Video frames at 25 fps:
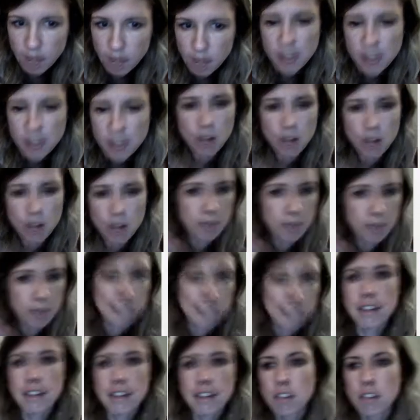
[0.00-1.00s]
Now, I'm not
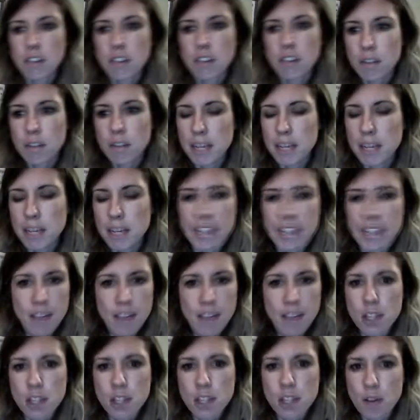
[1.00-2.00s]
done because I
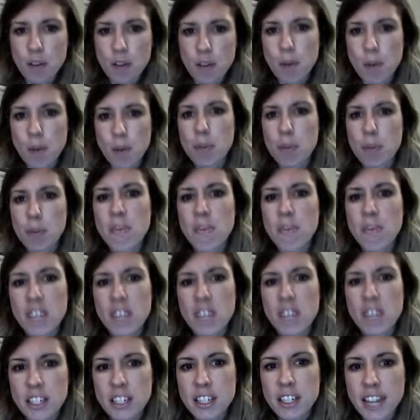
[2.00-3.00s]
haven't solved the problem of
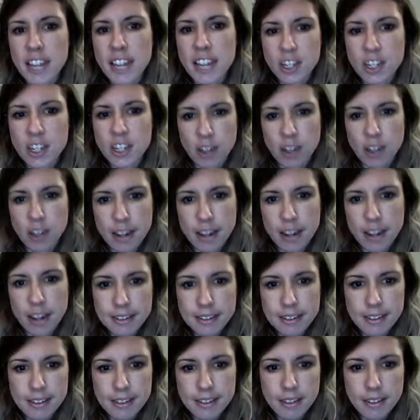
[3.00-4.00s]
indentation yet.
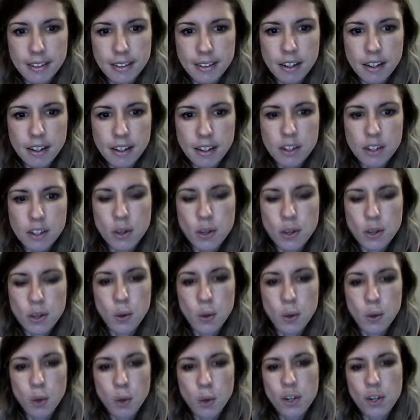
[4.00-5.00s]
So
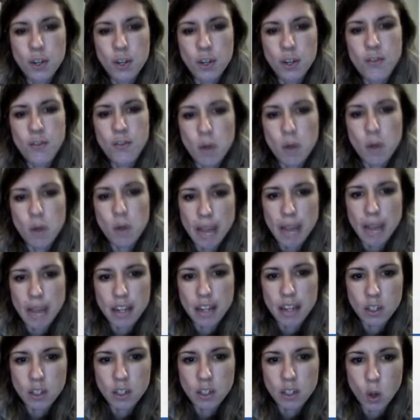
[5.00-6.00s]
go under Format,
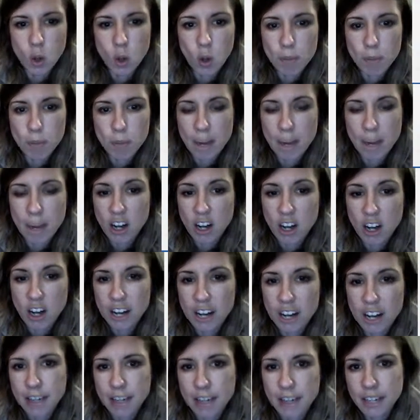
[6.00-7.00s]
go up to
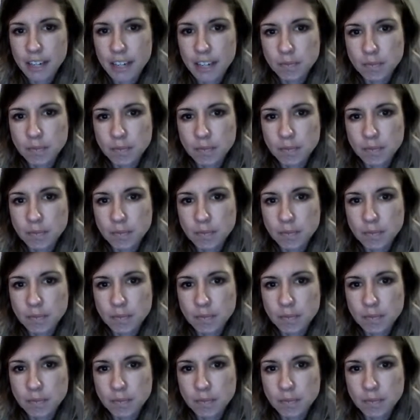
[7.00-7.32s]
Paragraphing,